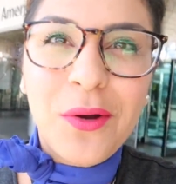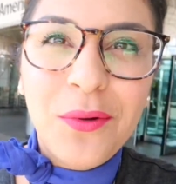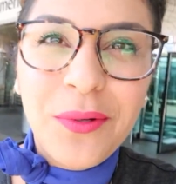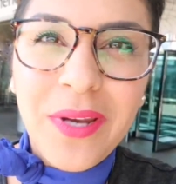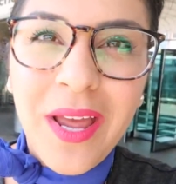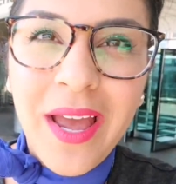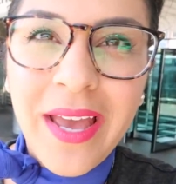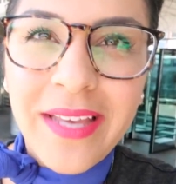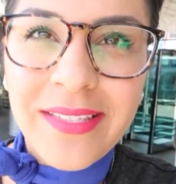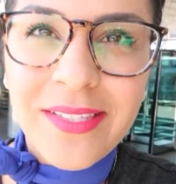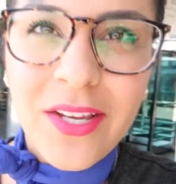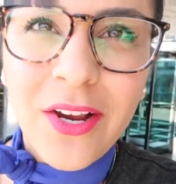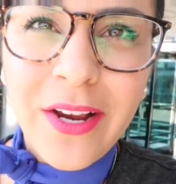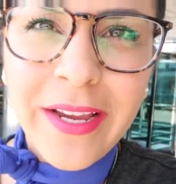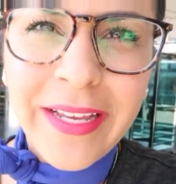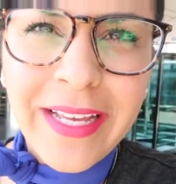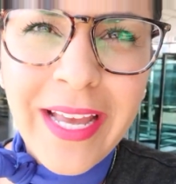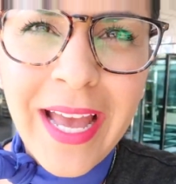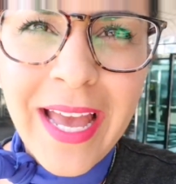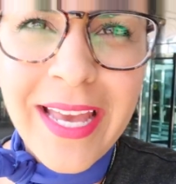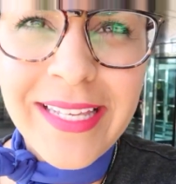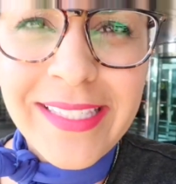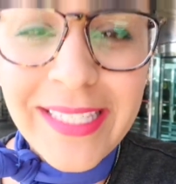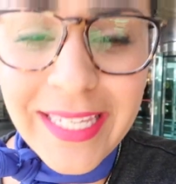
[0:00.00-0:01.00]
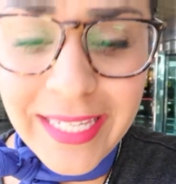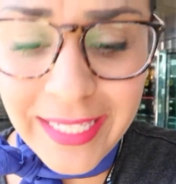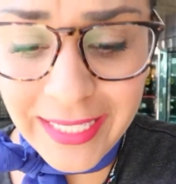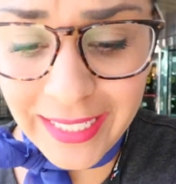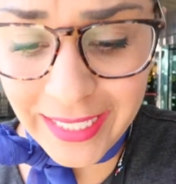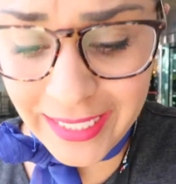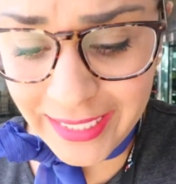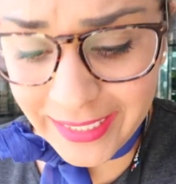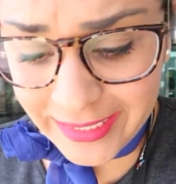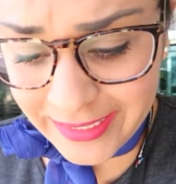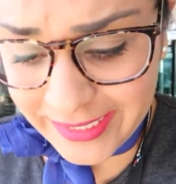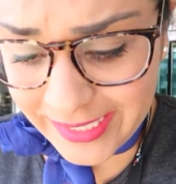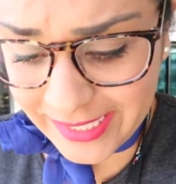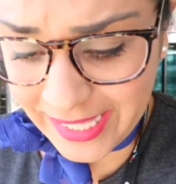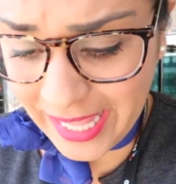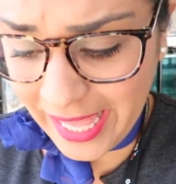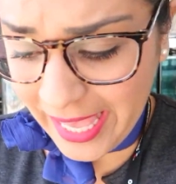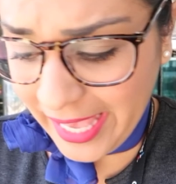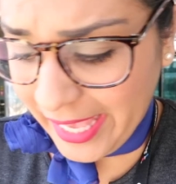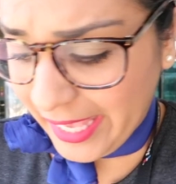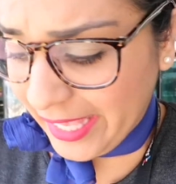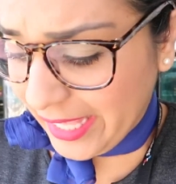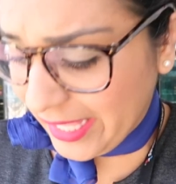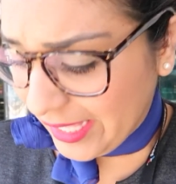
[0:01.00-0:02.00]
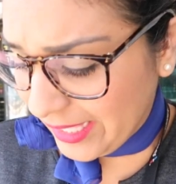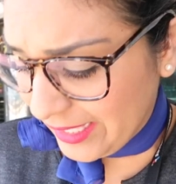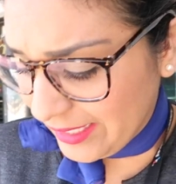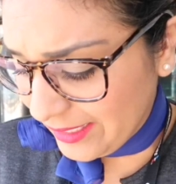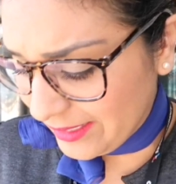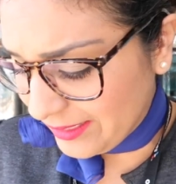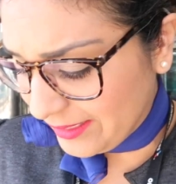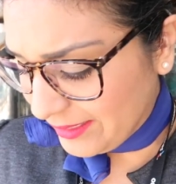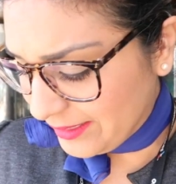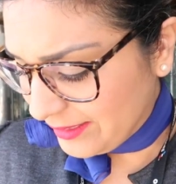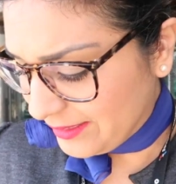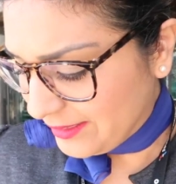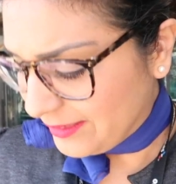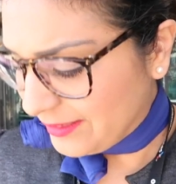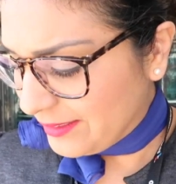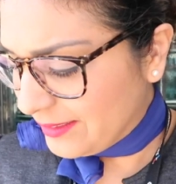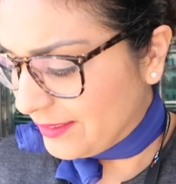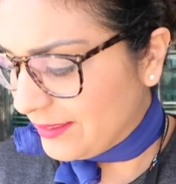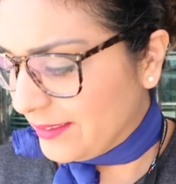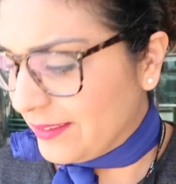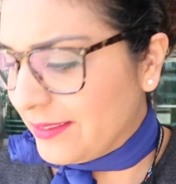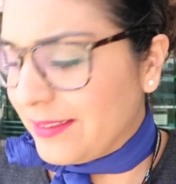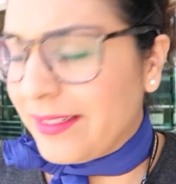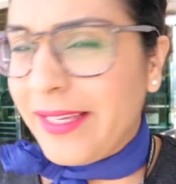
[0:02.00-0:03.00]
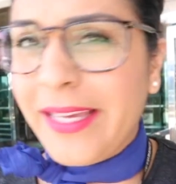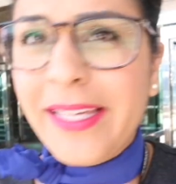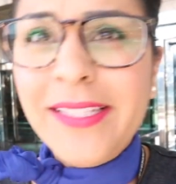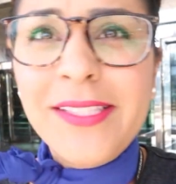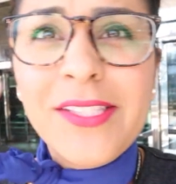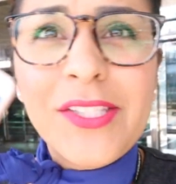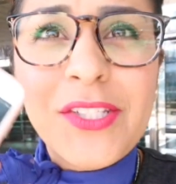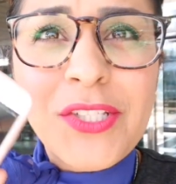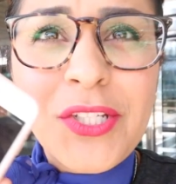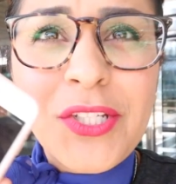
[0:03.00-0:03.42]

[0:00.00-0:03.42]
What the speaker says: Nice. All right, guys, it is like, it's